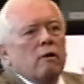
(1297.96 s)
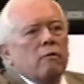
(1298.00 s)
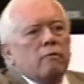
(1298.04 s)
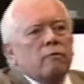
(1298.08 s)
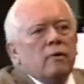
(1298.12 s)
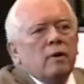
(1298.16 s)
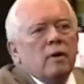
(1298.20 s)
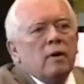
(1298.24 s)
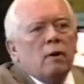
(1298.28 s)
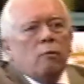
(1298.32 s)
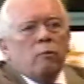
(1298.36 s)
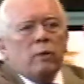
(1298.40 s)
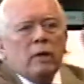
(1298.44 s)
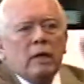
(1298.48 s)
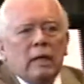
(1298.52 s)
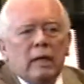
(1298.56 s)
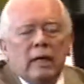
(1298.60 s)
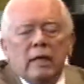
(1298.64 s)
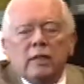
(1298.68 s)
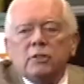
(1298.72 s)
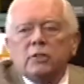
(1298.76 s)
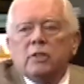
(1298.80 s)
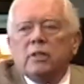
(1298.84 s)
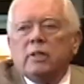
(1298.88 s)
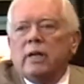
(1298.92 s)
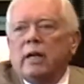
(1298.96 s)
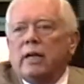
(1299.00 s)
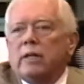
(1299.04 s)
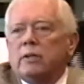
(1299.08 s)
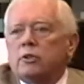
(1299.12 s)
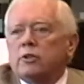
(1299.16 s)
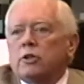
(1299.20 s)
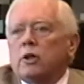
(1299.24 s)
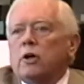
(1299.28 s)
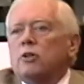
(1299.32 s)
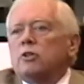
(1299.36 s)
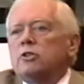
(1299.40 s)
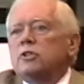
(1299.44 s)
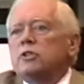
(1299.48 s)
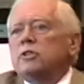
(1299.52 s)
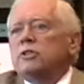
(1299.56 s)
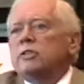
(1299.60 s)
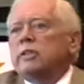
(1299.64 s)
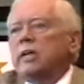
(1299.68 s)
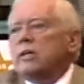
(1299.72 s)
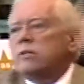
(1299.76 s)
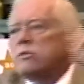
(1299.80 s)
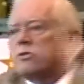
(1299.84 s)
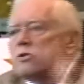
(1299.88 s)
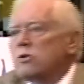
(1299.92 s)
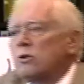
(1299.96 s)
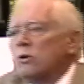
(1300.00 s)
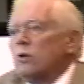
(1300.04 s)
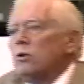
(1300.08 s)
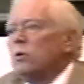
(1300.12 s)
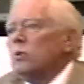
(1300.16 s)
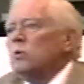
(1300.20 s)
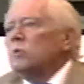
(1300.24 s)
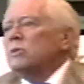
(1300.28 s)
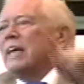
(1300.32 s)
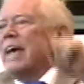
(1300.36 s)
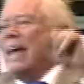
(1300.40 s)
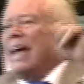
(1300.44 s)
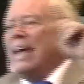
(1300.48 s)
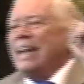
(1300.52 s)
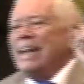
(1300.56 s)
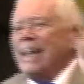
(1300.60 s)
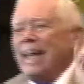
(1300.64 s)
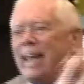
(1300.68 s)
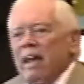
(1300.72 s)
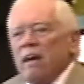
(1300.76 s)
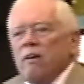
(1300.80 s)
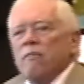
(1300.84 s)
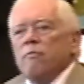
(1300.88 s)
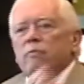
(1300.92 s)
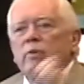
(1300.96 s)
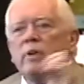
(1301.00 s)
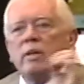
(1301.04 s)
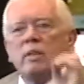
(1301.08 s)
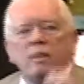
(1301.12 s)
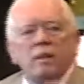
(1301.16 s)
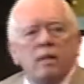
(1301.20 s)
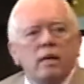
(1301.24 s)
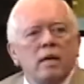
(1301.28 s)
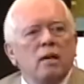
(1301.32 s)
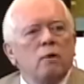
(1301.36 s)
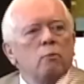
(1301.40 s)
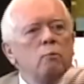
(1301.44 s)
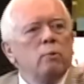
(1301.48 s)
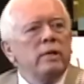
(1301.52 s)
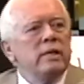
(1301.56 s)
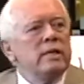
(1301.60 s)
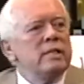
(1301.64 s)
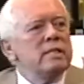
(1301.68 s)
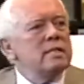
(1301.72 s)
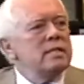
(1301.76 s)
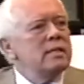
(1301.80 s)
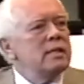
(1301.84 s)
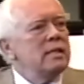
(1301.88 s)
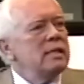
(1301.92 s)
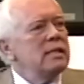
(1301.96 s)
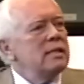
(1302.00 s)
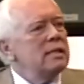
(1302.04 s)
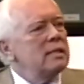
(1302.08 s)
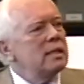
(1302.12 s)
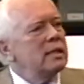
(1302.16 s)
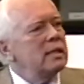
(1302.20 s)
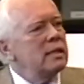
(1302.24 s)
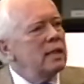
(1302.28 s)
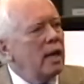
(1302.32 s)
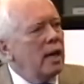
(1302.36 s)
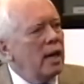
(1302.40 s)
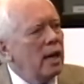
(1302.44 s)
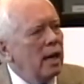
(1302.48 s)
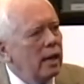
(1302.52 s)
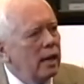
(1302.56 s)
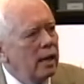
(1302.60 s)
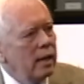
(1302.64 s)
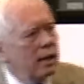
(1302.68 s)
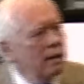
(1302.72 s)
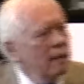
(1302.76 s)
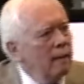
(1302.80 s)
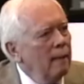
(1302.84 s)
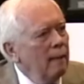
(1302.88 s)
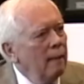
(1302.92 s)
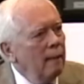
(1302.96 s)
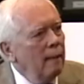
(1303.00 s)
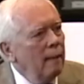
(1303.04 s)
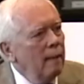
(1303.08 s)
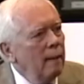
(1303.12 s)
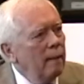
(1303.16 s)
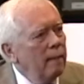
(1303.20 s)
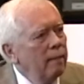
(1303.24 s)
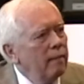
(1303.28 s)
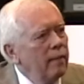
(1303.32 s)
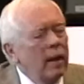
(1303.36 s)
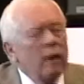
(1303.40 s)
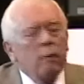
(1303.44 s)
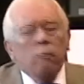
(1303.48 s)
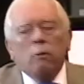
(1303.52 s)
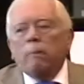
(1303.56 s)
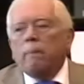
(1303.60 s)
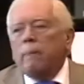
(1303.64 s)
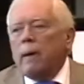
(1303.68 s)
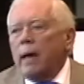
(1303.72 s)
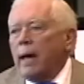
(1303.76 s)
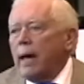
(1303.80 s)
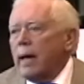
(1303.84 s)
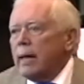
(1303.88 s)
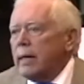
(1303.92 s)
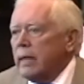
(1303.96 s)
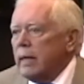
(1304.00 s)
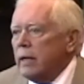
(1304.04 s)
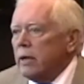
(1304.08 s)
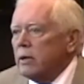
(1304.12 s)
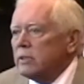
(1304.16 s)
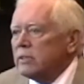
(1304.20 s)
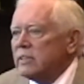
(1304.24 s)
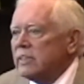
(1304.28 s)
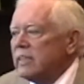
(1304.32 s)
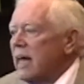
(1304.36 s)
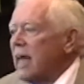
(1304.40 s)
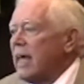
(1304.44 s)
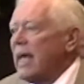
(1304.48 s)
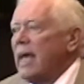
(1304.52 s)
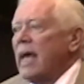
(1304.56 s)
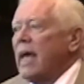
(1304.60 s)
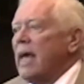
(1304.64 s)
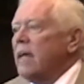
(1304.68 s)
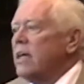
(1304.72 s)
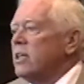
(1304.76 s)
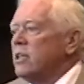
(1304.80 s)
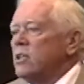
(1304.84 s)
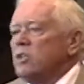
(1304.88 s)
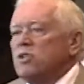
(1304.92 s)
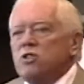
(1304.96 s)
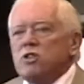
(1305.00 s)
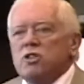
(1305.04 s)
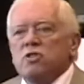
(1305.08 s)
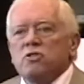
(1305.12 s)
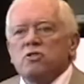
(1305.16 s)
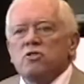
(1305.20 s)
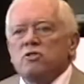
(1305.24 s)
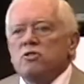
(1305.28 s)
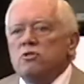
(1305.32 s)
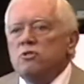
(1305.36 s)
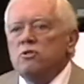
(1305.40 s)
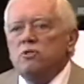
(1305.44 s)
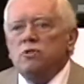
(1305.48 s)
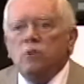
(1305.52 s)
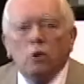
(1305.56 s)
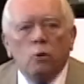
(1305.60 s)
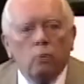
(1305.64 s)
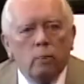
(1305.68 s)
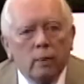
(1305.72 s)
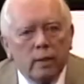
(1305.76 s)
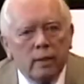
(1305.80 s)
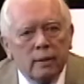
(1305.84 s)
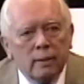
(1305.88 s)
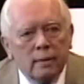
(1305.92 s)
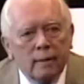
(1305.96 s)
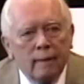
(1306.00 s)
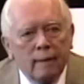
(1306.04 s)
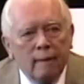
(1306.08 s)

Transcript: of religion and churches and schools and everything we see today. They were pioneers. They had to just do it.